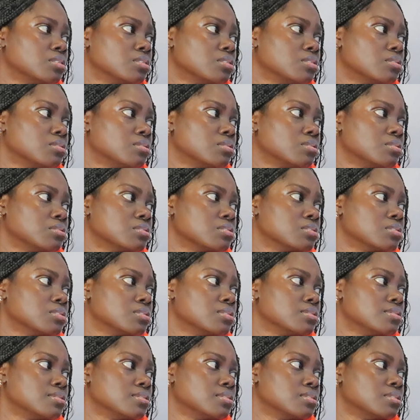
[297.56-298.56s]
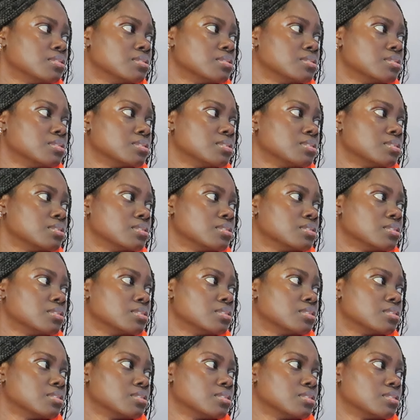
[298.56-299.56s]

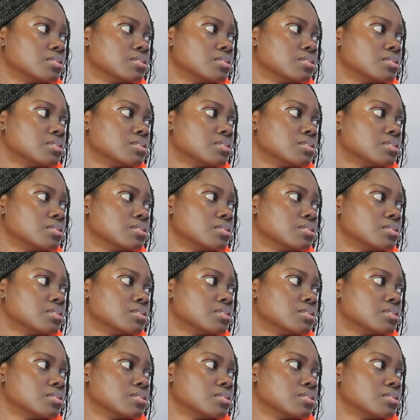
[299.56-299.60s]
(not speaking)